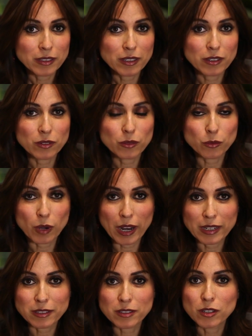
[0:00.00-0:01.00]
their
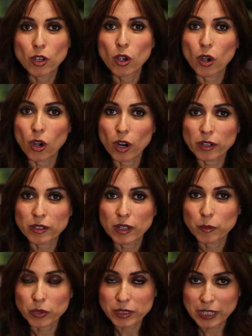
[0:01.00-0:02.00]
rights are
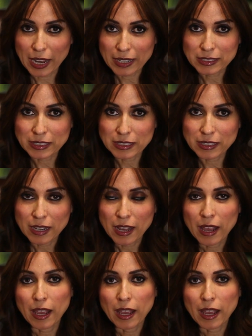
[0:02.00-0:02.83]
protected,